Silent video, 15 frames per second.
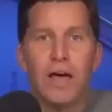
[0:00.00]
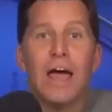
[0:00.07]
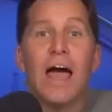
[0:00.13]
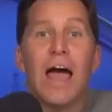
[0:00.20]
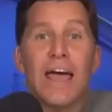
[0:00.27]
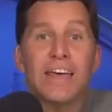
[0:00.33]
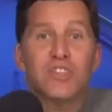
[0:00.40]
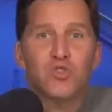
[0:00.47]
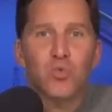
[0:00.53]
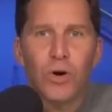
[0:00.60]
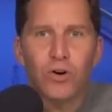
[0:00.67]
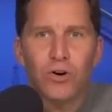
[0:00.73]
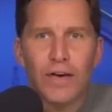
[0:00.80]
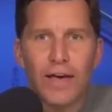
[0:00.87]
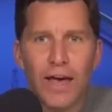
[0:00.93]
Hey, it's Will
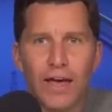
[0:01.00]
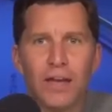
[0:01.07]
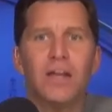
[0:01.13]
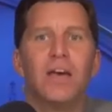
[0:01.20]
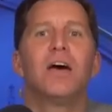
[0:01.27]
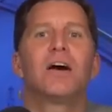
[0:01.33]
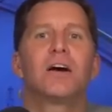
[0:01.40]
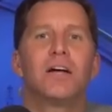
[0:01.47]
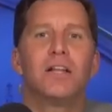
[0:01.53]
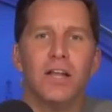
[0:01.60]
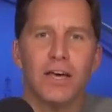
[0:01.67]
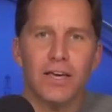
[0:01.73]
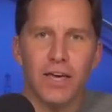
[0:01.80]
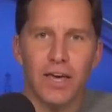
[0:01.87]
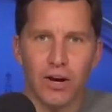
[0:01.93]
Cain. Click
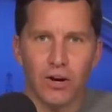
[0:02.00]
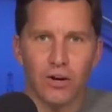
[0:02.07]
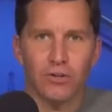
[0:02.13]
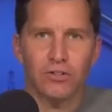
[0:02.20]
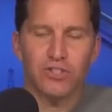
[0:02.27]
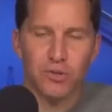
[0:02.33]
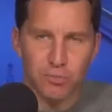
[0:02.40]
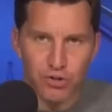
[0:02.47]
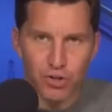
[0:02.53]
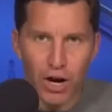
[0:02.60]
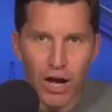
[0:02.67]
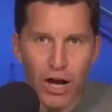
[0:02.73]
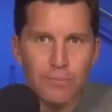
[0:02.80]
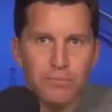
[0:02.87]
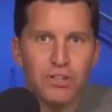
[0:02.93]
here to
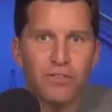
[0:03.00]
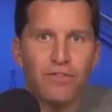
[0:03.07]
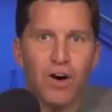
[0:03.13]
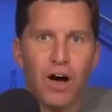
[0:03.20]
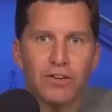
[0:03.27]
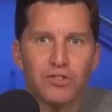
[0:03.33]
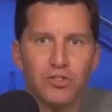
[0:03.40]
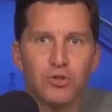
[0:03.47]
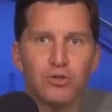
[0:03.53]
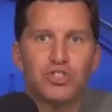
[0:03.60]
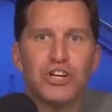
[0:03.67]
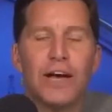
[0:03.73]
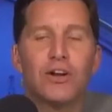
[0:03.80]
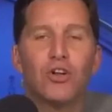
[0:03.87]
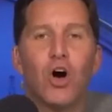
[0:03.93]
subscribe to the Fox News
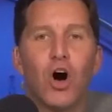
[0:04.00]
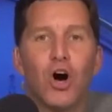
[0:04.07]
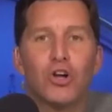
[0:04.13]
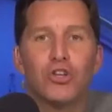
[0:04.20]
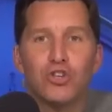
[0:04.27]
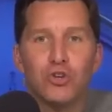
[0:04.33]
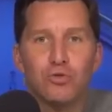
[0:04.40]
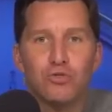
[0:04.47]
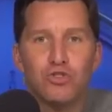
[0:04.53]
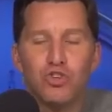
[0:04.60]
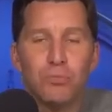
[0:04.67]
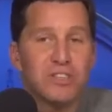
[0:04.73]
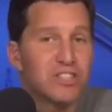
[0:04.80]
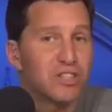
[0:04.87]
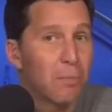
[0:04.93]
channel on YouTube.
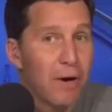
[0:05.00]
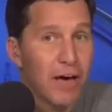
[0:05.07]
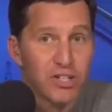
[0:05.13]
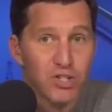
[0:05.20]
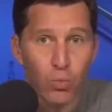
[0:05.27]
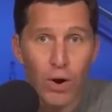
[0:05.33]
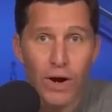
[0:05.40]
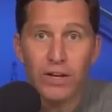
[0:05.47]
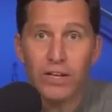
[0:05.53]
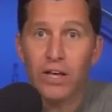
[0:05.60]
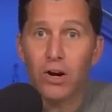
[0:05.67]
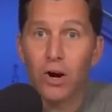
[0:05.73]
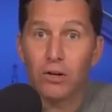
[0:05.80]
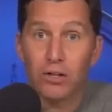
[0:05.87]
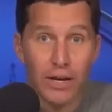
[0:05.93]
It's the best way to get
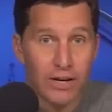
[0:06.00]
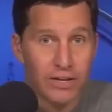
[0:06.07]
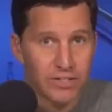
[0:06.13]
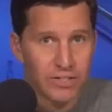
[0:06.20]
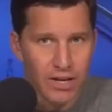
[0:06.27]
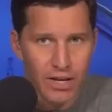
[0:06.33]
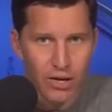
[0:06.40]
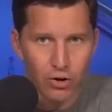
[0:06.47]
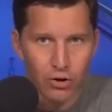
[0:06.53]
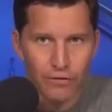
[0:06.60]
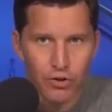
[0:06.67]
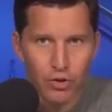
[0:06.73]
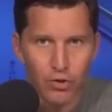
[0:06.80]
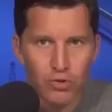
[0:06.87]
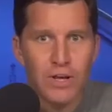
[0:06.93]
our latest
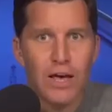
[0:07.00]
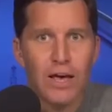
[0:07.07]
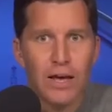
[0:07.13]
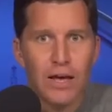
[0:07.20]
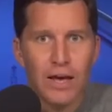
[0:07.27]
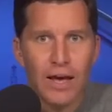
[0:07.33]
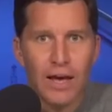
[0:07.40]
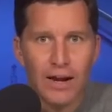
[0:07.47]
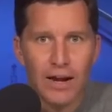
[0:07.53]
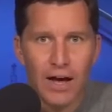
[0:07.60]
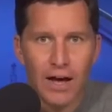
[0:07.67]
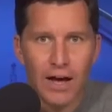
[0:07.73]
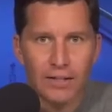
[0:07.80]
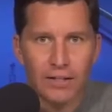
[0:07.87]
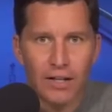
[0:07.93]
interviews and
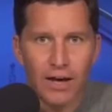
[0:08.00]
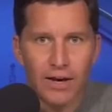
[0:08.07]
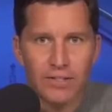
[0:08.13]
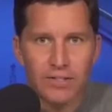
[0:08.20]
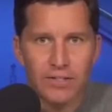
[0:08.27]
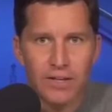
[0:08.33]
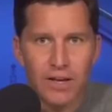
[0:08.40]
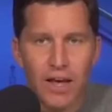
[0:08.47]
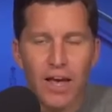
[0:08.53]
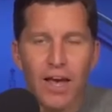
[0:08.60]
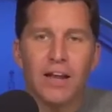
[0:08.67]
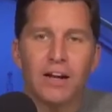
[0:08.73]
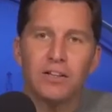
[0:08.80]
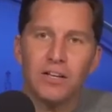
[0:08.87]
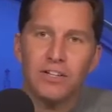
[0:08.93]
highlights. And
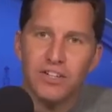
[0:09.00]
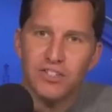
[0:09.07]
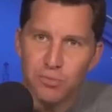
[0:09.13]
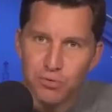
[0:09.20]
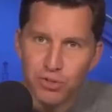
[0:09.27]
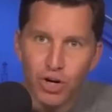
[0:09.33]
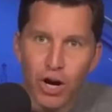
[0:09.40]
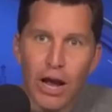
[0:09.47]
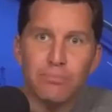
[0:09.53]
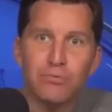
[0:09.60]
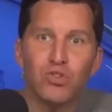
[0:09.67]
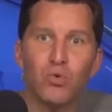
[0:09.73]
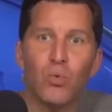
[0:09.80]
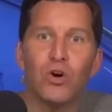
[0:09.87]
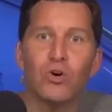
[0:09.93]
click to subscribe to the
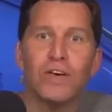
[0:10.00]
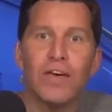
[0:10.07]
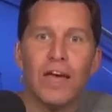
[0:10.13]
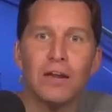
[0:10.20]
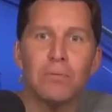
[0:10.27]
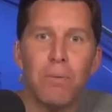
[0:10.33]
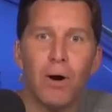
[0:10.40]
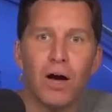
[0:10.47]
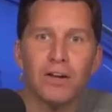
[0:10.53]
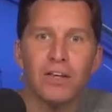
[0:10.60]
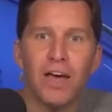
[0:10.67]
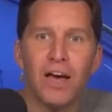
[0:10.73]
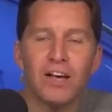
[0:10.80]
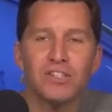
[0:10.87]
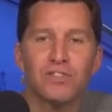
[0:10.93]
Will Cain
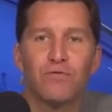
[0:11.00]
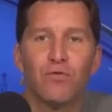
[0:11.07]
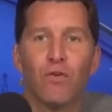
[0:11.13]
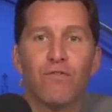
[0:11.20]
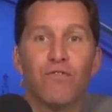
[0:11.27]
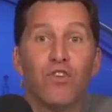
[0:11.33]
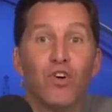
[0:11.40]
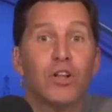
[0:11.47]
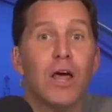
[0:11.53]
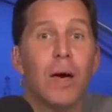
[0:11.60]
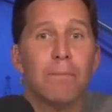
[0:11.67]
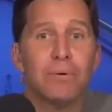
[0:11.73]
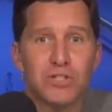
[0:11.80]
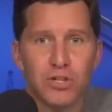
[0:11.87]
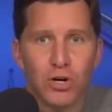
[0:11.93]
podcast for full
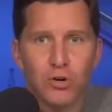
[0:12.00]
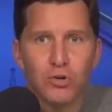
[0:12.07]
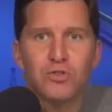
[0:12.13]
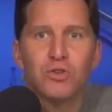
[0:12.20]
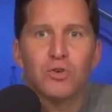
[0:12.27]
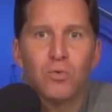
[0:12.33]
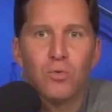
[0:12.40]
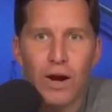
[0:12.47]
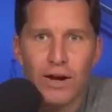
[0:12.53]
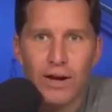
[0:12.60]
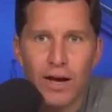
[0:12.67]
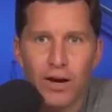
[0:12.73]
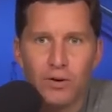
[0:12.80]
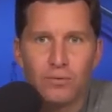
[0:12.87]
episodes right now.